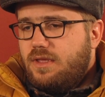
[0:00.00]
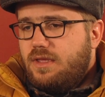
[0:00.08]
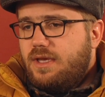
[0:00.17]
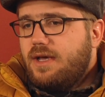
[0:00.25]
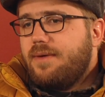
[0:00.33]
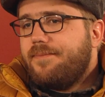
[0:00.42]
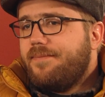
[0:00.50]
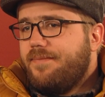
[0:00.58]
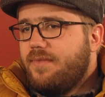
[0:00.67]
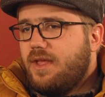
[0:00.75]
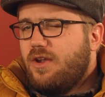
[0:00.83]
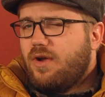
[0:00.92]
Yeah.
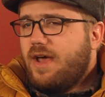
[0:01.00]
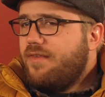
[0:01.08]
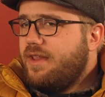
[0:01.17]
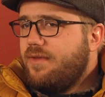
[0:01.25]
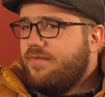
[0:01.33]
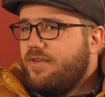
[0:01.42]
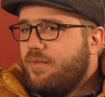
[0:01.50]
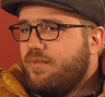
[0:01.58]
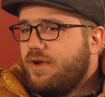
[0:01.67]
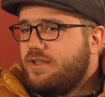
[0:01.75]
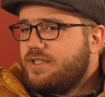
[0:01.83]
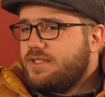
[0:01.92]
I don't have any film
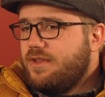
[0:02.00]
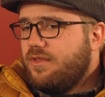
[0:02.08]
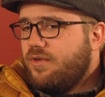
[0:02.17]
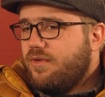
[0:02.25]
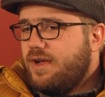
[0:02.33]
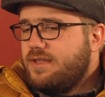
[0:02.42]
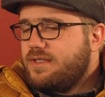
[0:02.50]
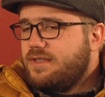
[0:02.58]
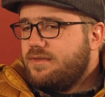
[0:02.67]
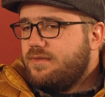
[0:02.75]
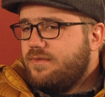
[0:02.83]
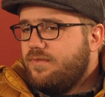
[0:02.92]
projects on the
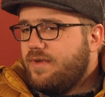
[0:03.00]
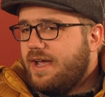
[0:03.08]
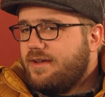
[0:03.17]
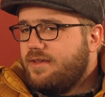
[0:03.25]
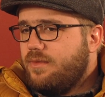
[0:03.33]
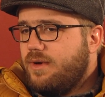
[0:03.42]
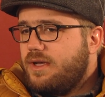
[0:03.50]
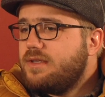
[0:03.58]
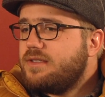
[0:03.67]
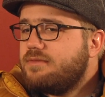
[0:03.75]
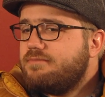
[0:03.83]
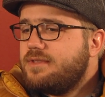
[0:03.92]
horizon,
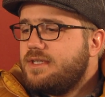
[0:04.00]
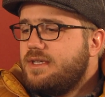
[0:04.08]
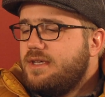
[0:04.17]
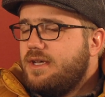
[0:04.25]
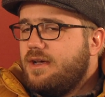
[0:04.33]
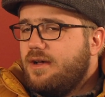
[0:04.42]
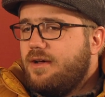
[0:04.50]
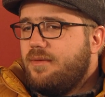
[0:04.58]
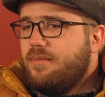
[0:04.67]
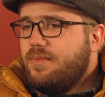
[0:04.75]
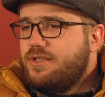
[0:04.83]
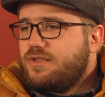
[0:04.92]
acting-wise.
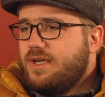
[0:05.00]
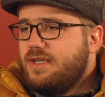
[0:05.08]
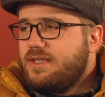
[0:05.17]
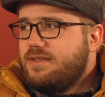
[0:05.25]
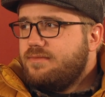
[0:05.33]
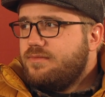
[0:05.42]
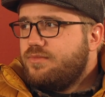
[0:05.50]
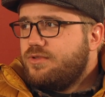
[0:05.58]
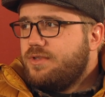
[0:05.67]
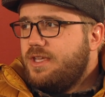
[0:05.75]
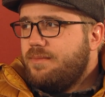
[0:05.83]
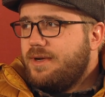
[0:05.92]
But trying to
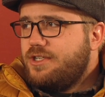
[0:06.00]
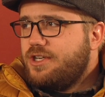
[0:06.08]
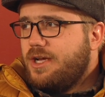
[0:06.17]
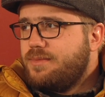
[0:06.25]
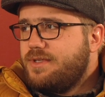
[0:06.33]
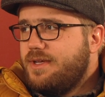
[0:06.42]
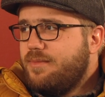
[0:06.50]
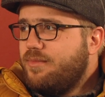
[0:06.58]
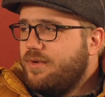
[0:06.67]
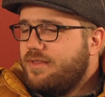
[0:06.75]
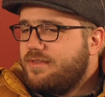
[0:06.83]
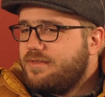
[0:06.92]
keep my chops up
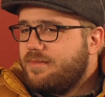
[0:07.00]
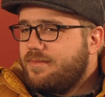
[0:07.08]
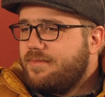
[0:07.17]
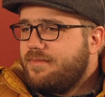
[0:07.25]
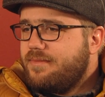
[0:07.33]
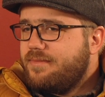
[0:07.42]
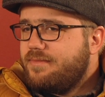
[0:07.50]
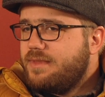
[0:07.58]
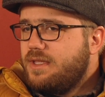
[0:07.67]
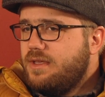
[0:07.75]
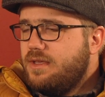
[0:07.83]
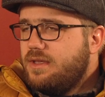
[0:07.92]
with
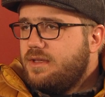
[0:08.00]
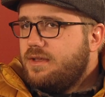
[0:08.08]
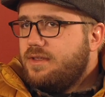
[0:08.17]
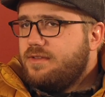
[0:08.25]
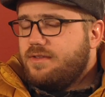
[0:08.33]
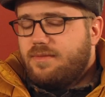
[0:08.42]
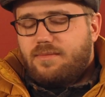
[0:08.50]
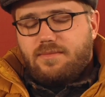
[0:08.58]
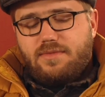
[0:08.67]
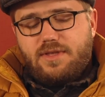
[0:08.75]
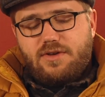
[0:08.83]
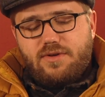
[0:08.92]
some
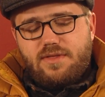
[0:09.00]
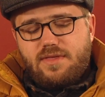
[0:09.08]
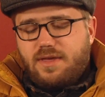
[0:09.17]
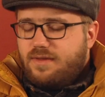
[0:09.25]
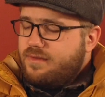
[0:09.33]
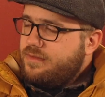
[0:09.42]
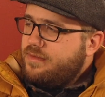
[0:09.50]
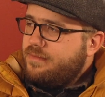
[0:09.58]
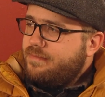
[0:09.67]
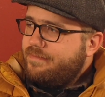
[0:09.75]
theater-y things.